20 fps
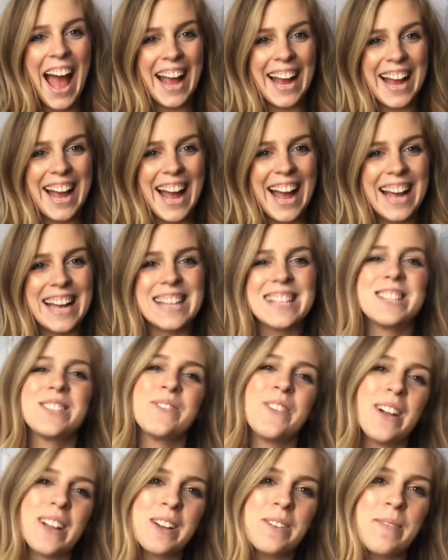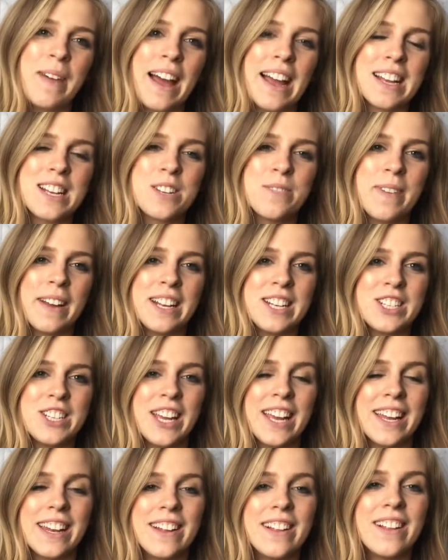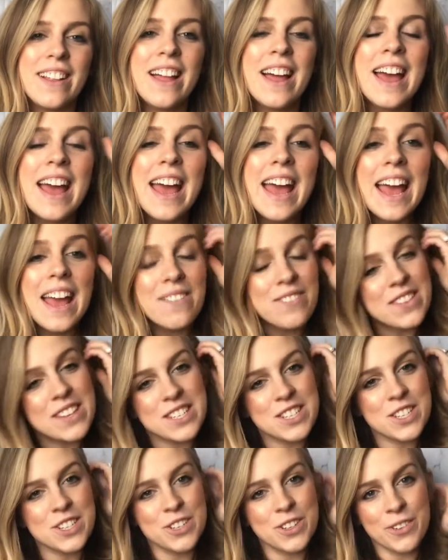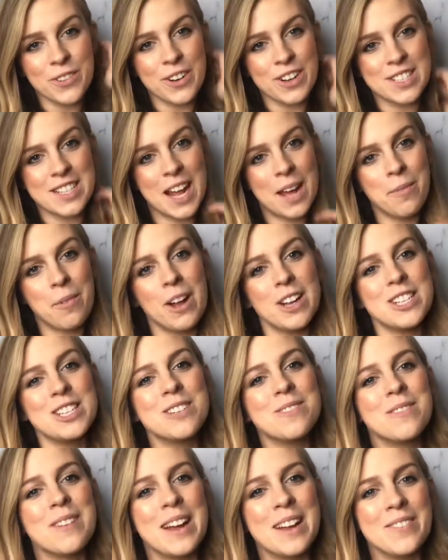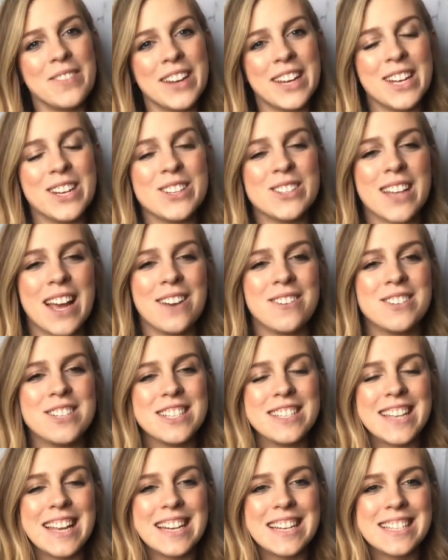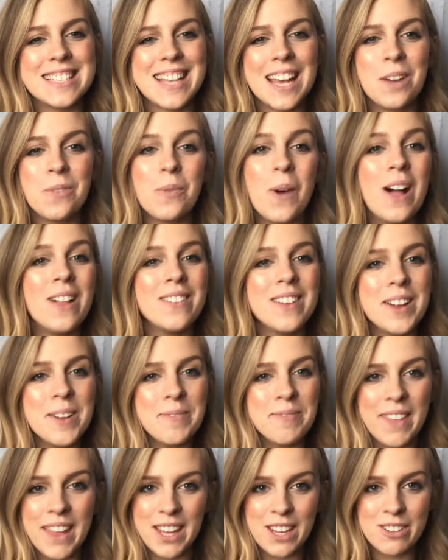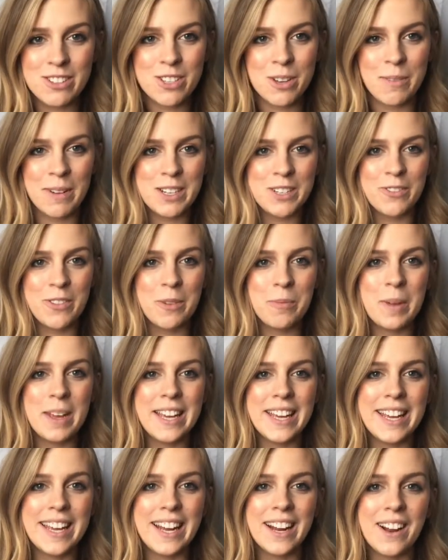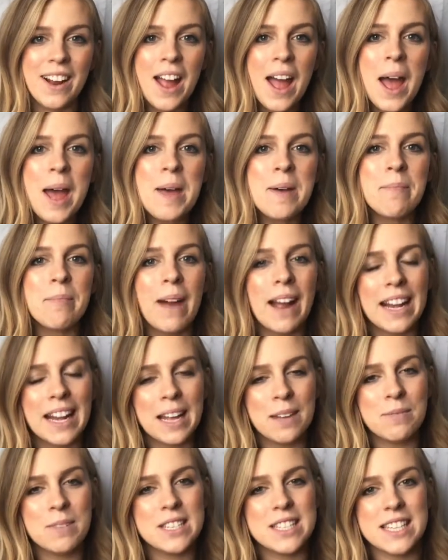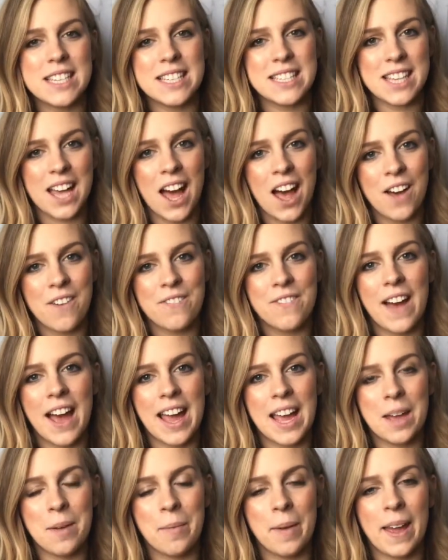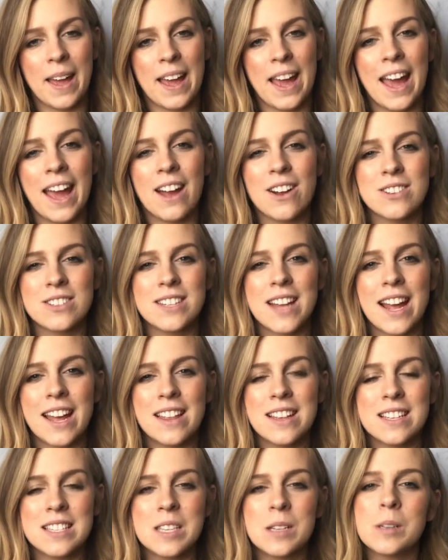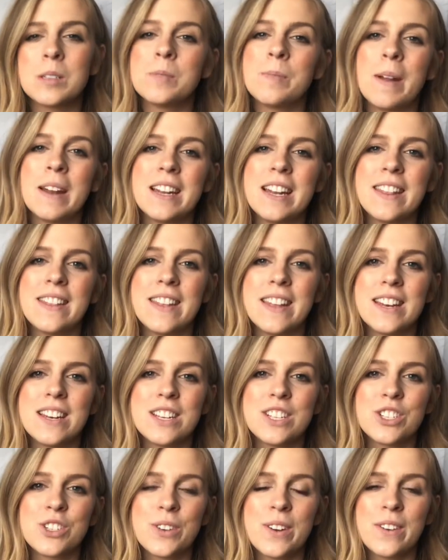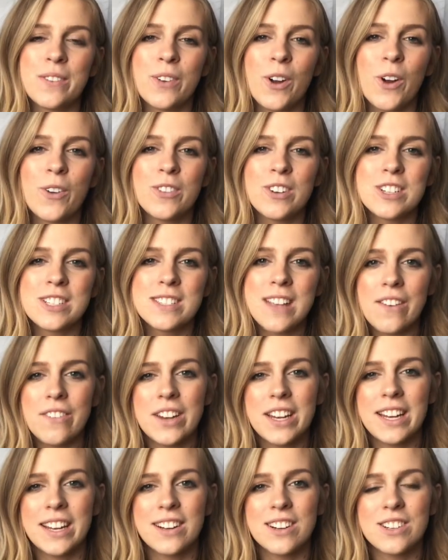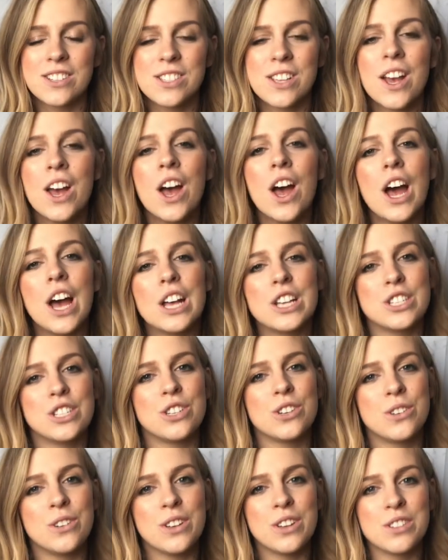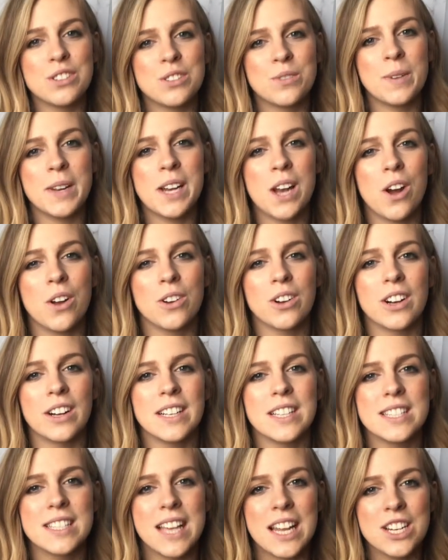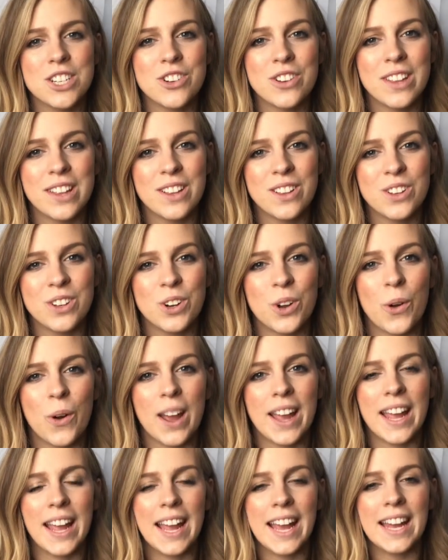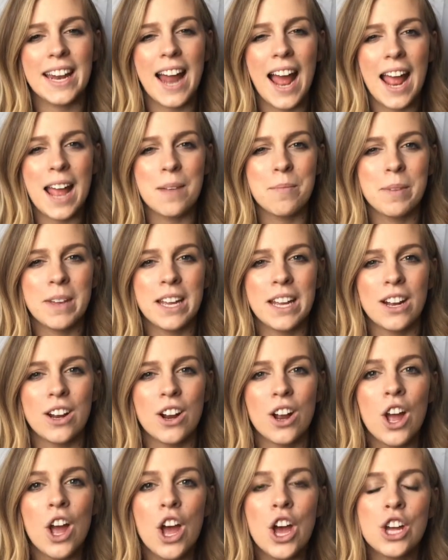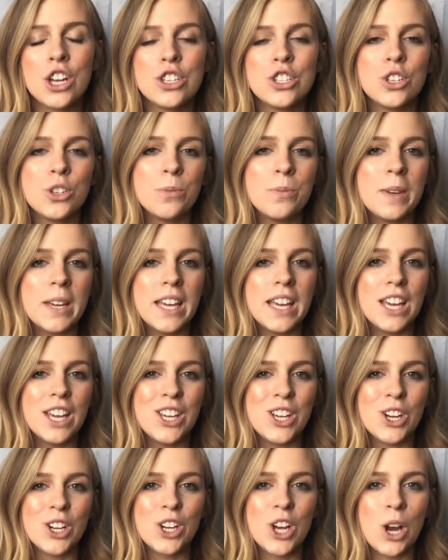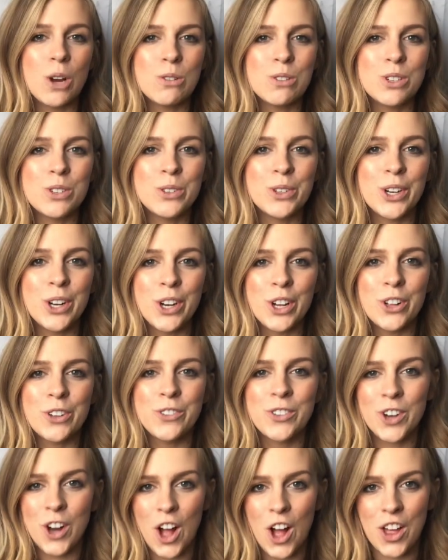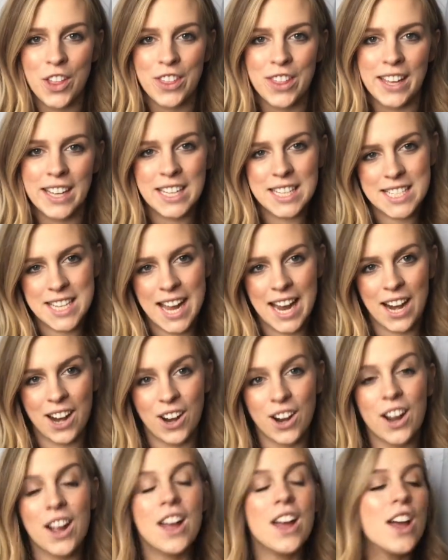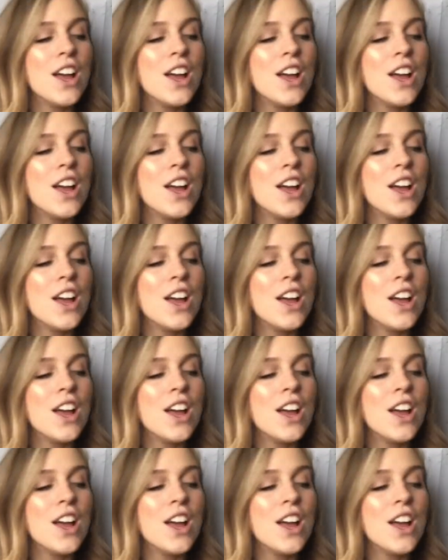Hi guys, welcome back to my channel. If this is your first time watching one of my videos, I would just like to say welcome. Thank you so much for being here. My name is Lisa Huff. I am a hairstylist that has been in the industry for over 7 years, a studio suite owner in Central Illinois, and I am here to be your go-to girl for all things hair.